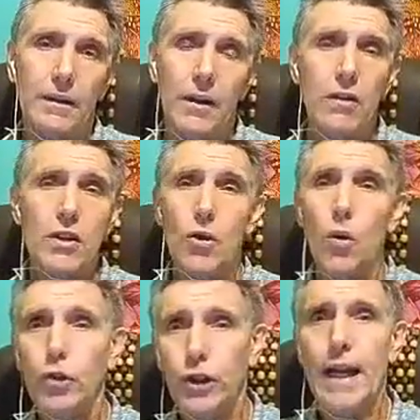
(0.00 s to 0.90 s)
there is
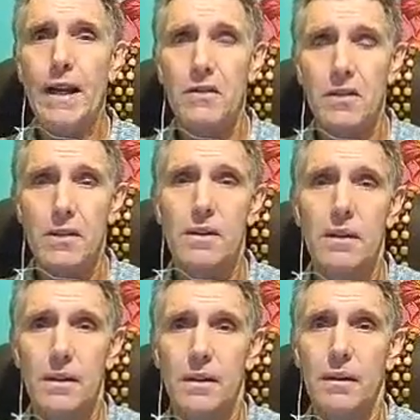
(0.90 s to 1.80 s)
no chance
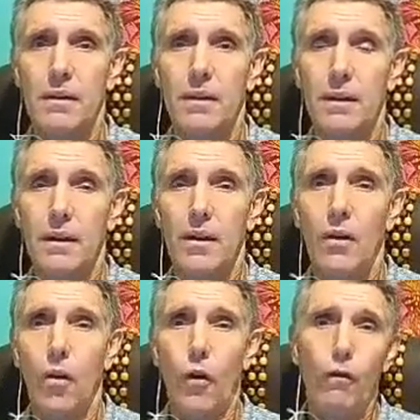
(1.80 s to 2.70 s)

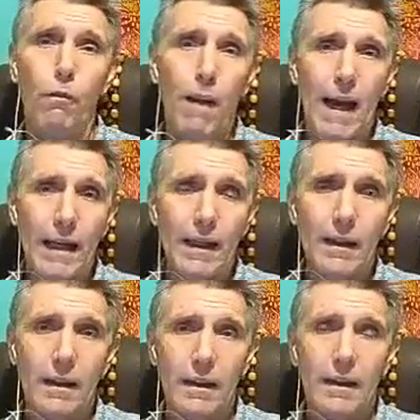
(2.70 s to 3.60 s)
of body